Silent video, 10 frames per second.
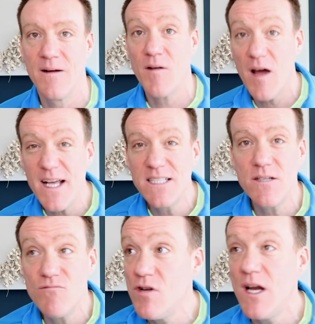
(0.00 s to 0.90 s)
Like,
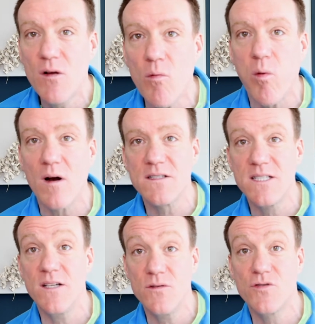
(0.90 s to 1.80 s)
eating really
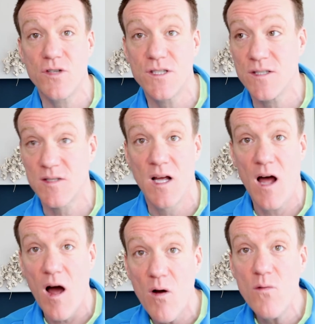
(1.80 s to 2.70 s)
quality, nutritious,
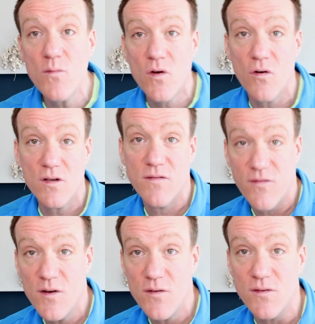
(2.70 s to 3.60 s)
home-cooked
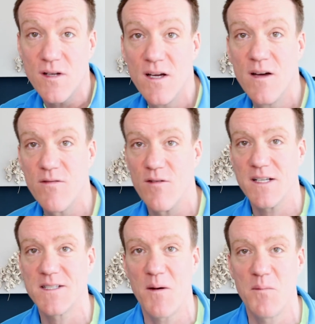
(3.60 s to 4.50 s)
food, for
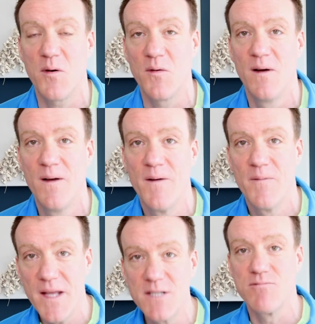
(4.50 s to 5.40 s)
example,
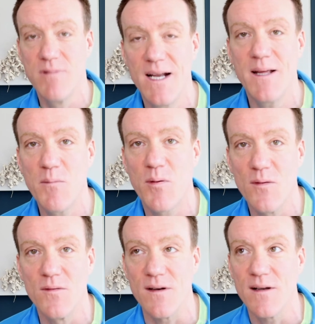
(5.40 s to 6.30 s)
is really
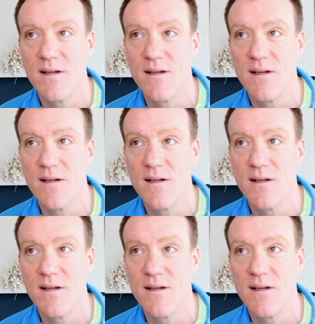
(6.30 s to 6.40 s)
important.